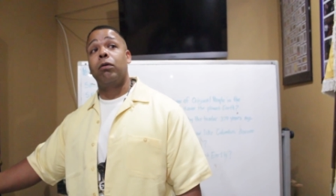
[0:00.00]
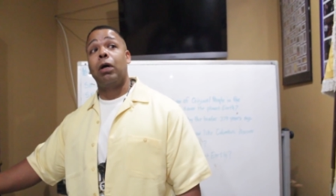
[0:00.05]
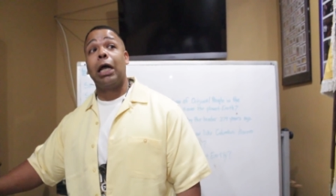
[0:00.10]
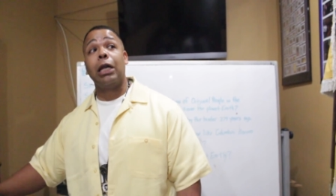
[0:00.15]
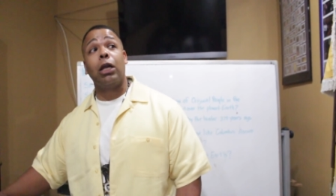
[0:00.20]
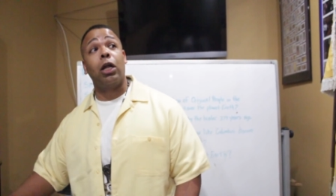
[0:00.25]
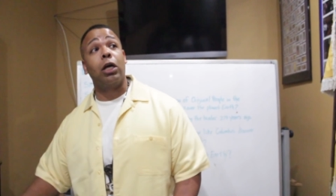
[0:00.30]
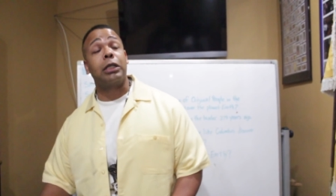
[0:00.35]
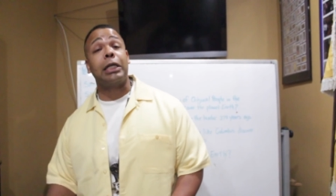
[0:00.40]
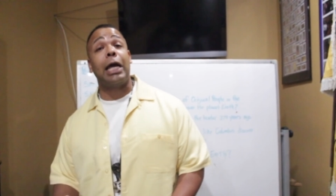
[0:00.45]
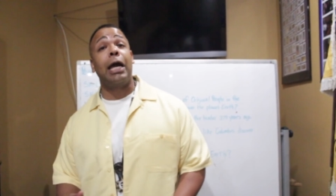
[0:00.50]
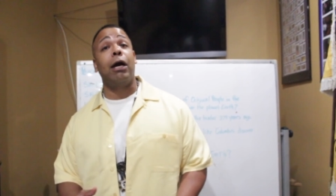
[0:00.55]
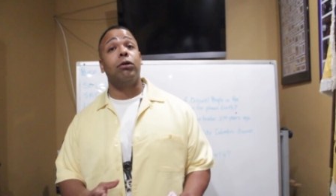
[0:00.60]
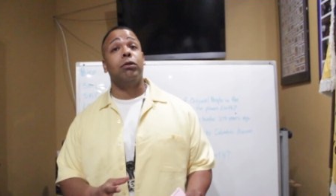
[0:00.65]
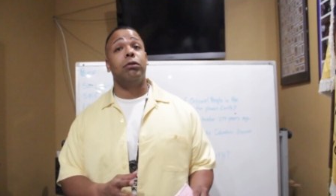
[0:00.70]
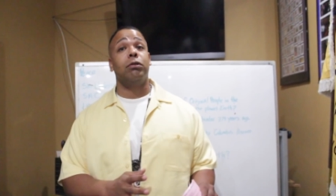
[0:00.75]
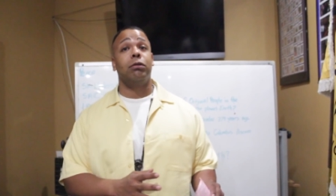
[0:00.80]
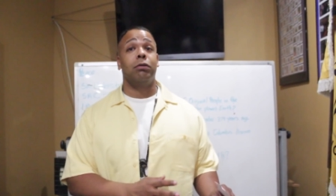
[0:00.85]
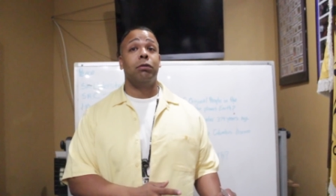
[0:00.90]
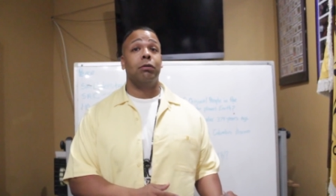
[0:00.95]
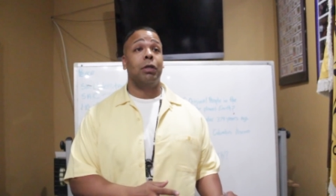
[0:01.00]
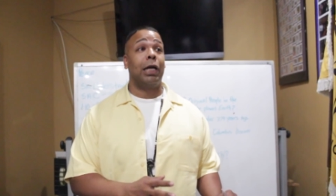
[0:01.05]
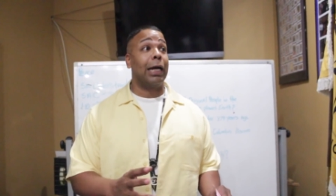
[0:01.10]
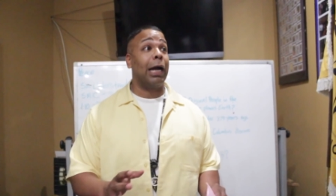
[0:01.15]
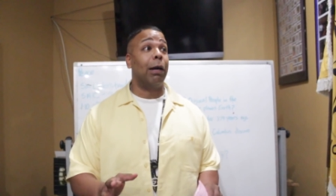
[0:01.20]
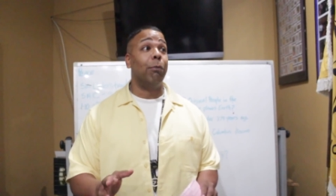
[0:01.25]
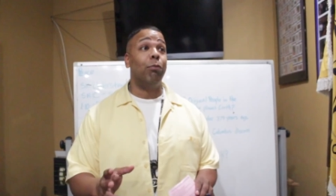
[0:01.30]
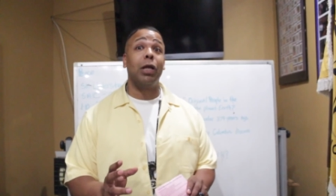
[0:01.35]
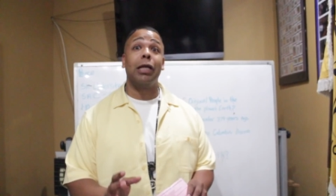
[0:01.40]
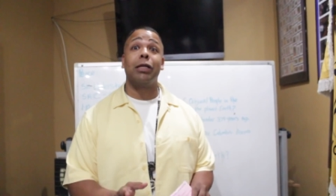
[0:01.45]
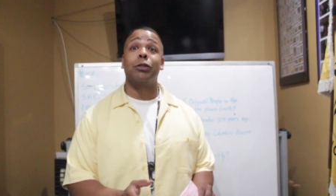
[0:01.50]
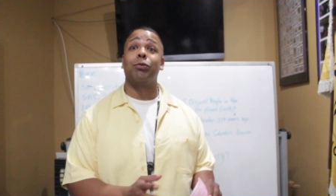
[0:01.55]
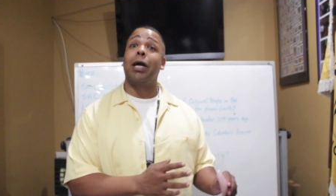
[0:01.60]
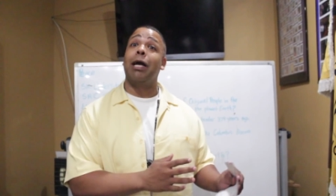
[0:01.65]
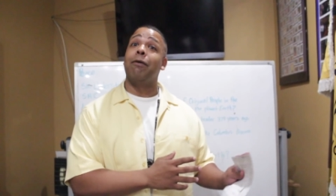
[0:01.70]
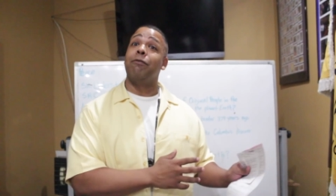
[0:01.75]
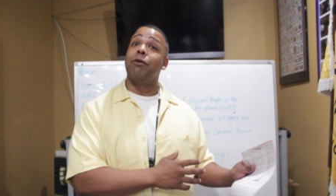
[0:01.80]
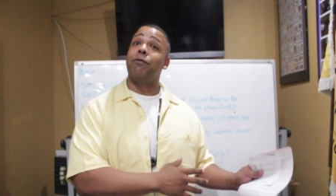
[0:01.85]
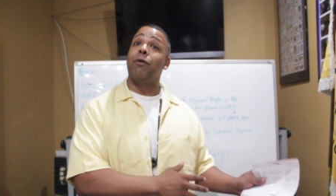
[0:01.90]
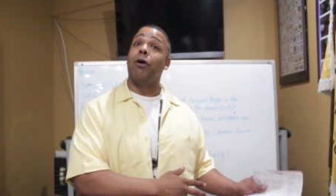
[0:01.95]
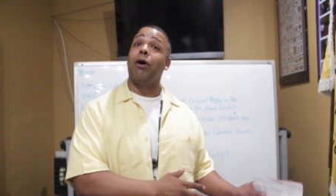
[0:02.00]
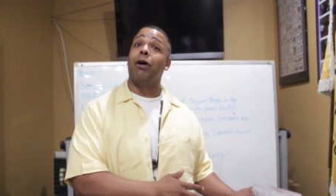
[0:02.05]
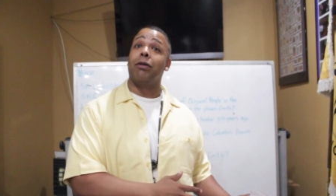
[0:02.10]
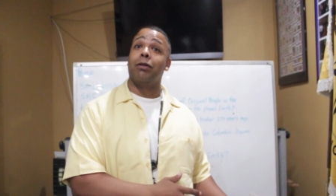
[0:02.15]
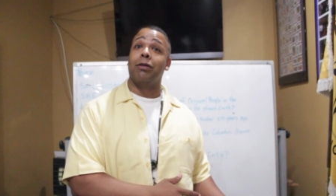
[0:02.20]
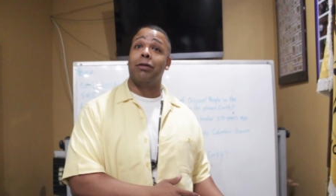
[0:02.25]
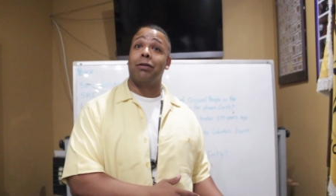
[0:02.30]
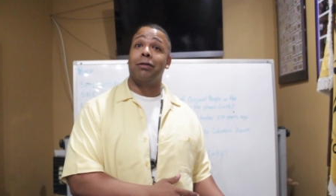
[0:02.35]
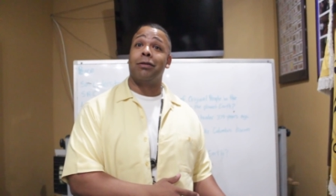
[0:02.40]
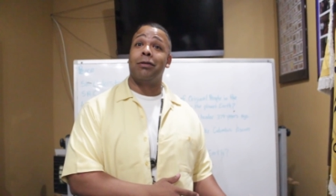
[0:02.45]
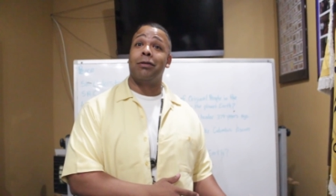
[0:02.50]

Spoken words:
I lucked out. I got blessed with having a father,